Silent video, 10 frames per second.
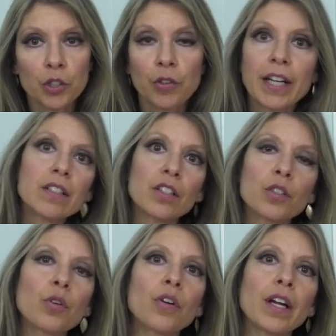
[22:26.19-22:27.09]

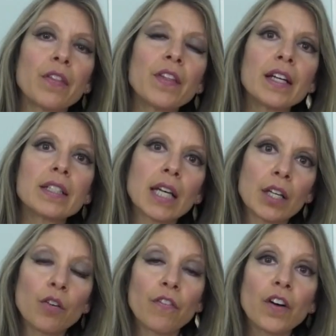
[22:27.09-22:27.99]
transitory things
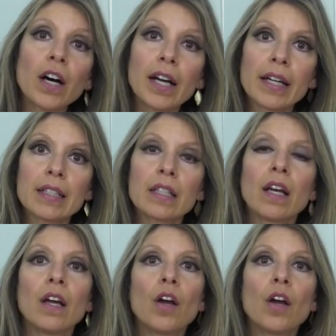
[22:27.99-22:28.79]
that you'll find